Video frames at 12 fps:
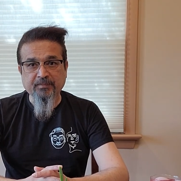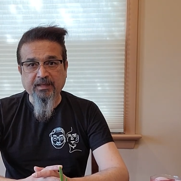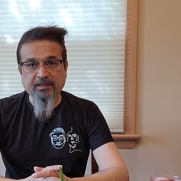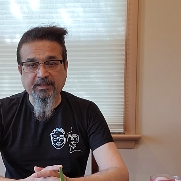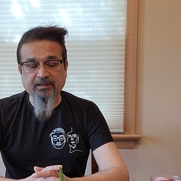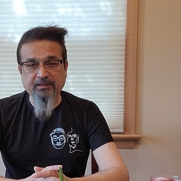
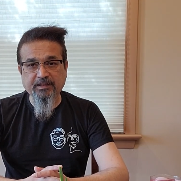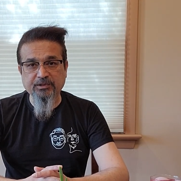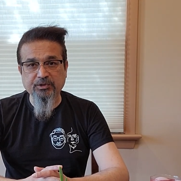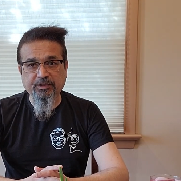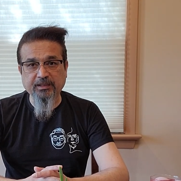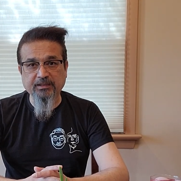then
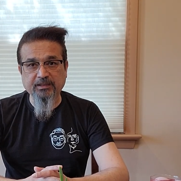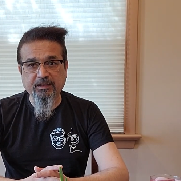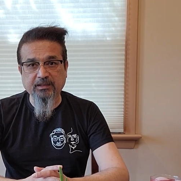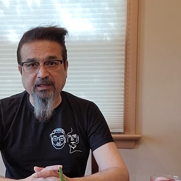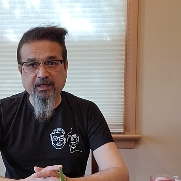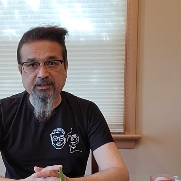you can
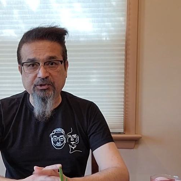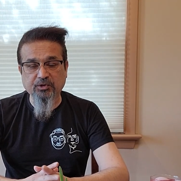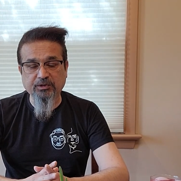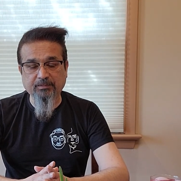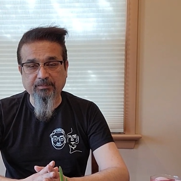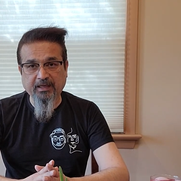direct sow
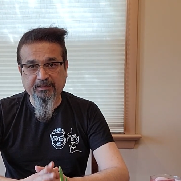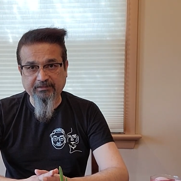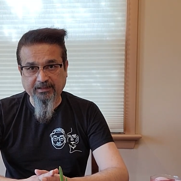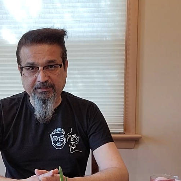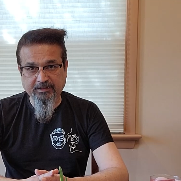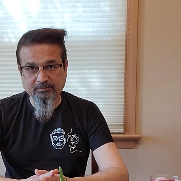them at
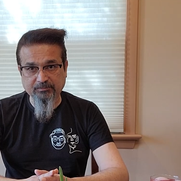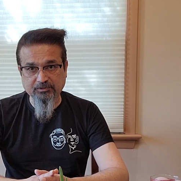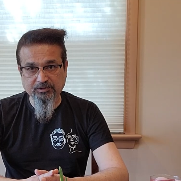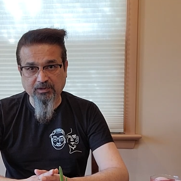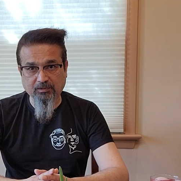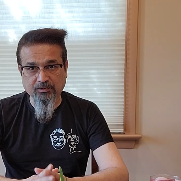that time.
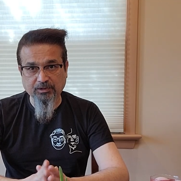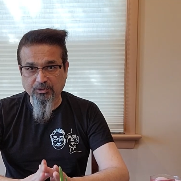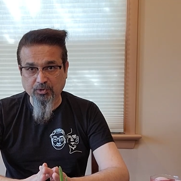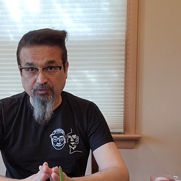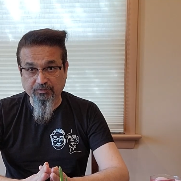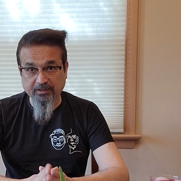So
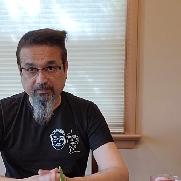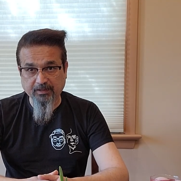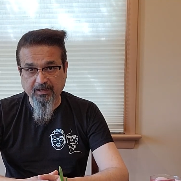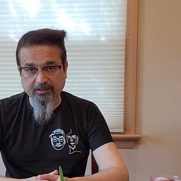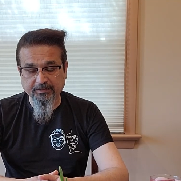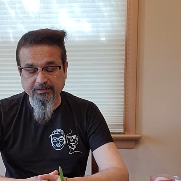don't worry
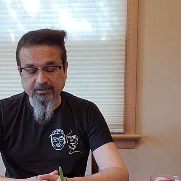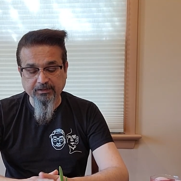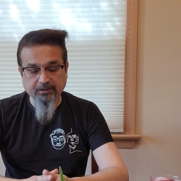about it.